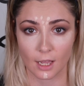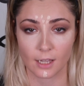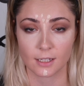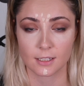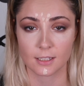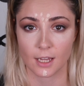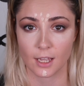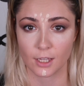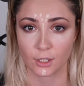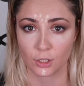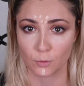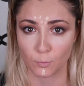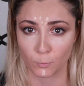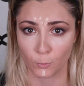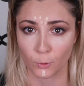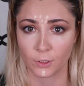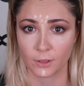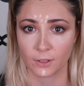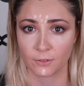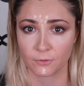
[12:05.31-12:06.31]
not take you
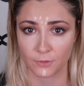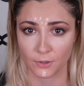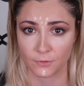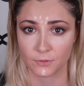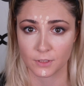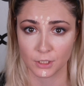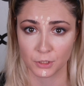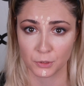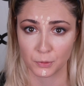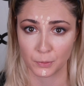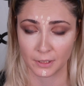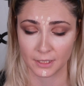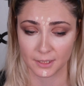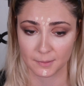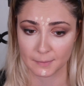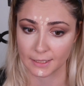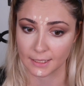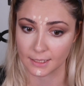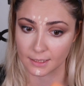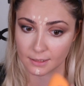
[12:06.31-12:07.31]
more than 15-20
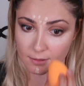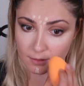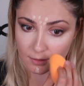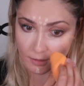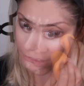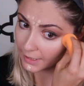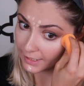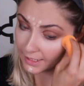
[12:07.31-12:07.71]
minutes.